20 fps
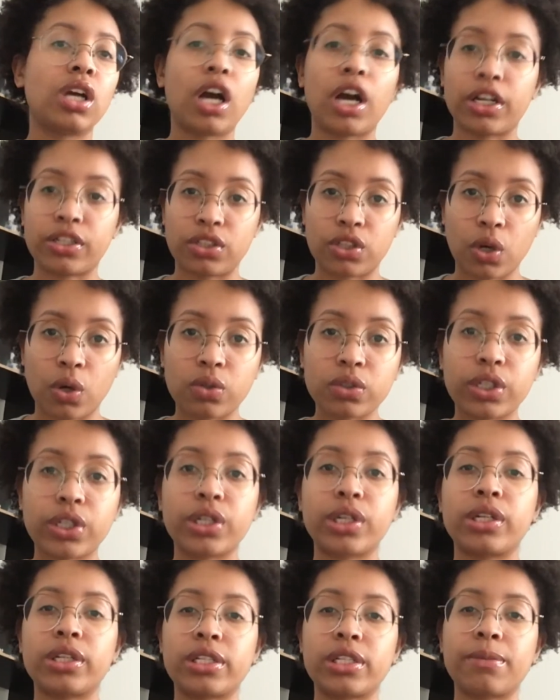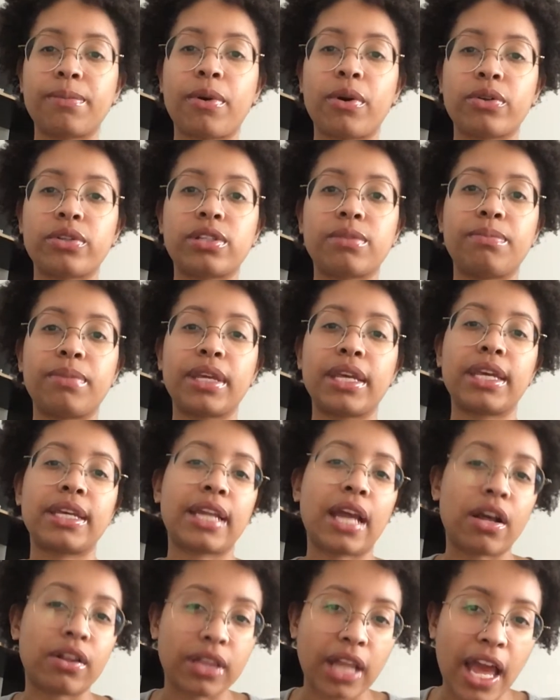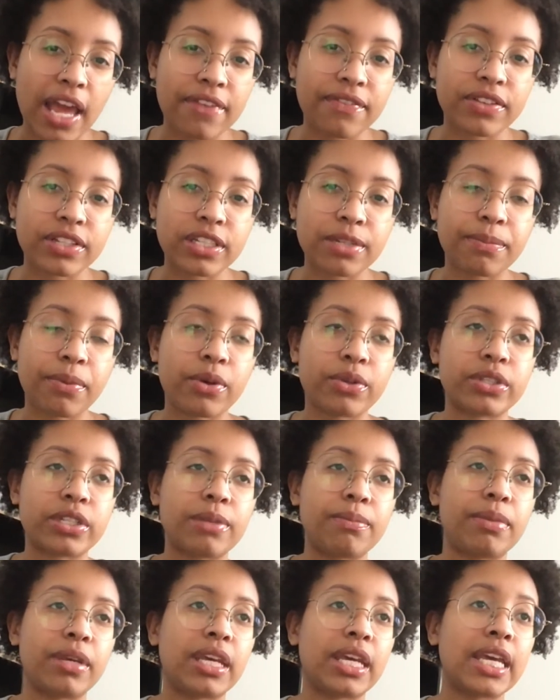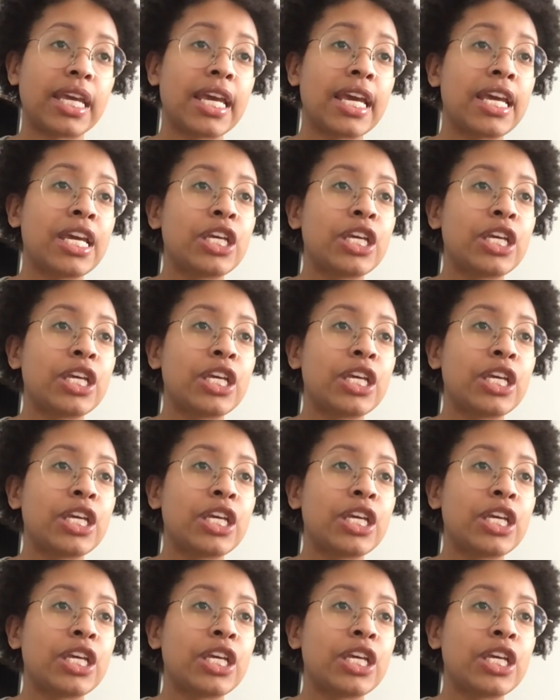adulthood is supposed to be and how life is supposed to be.